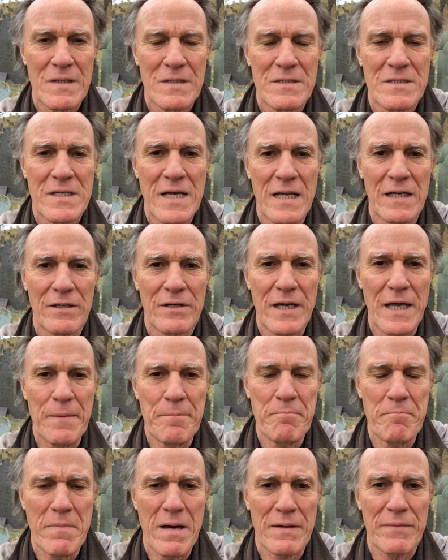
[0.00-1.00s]
sailor
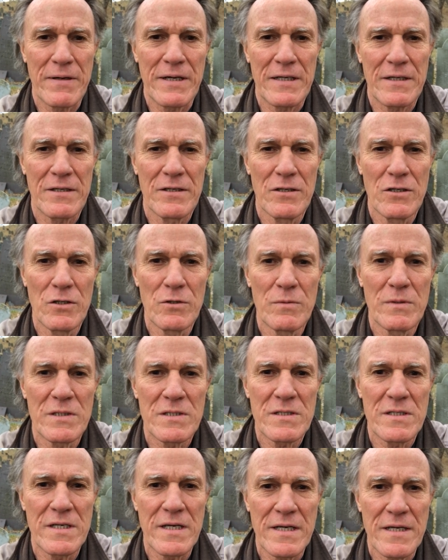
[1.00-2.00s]
named Merritt who
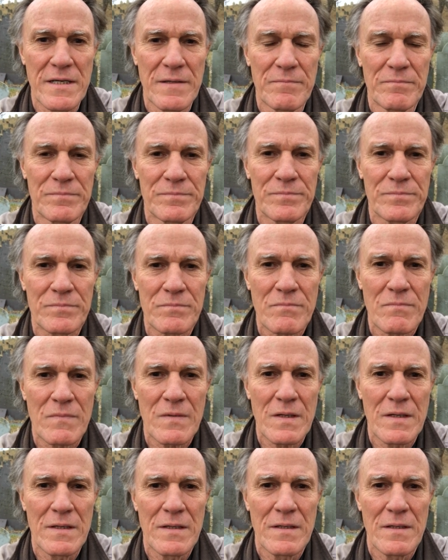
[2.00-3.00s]
was the
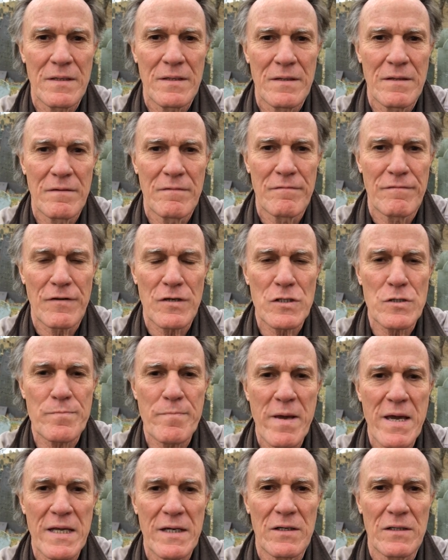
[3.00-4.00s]
first
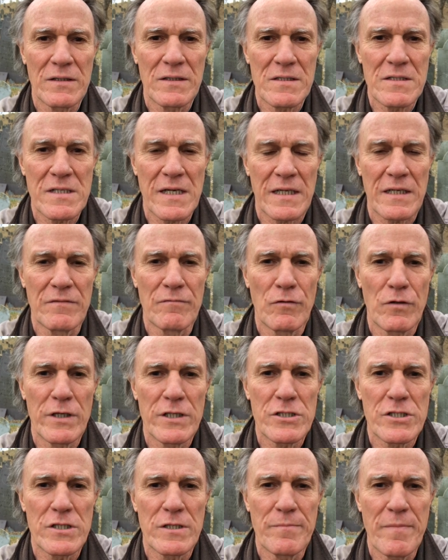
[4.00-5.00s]
mate on the second
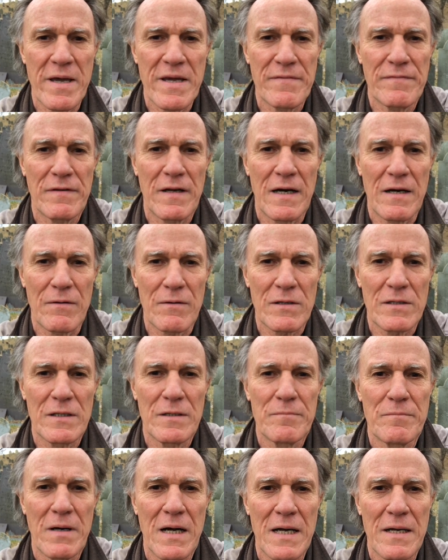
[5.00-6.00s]
voyage of the Mayflower
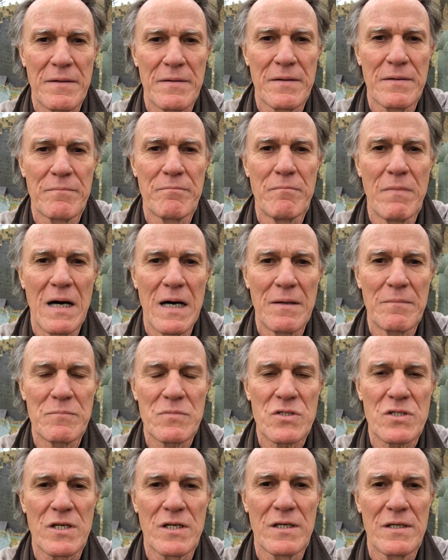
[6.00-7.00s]
that my
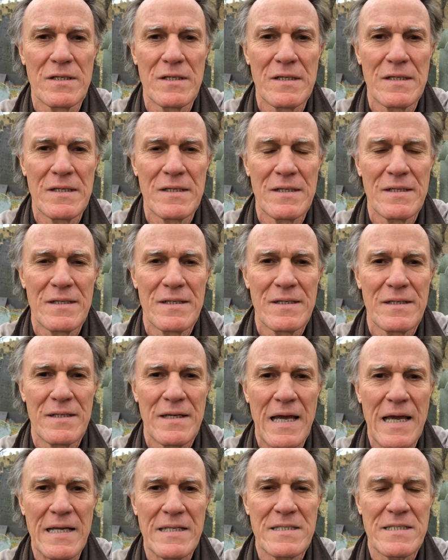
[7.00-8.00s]
mom's
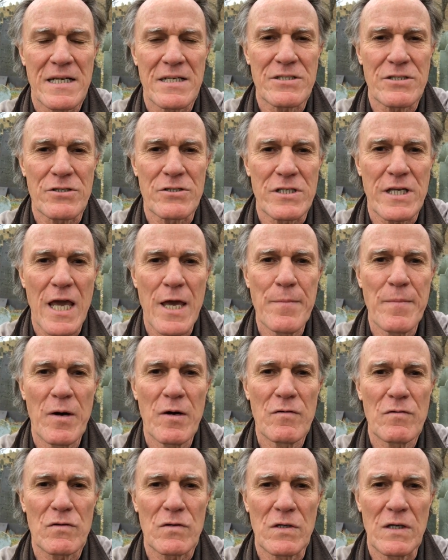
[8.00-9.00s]
ancestors came
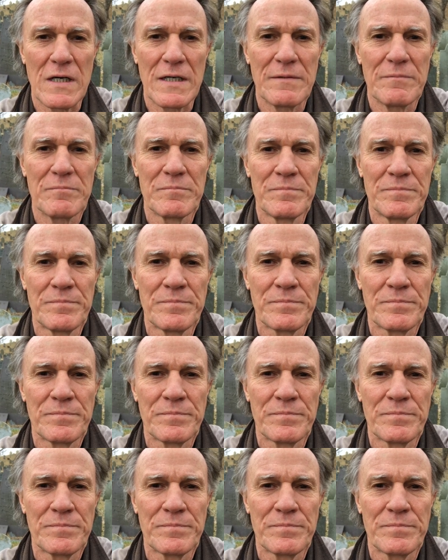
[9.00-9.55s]
over on.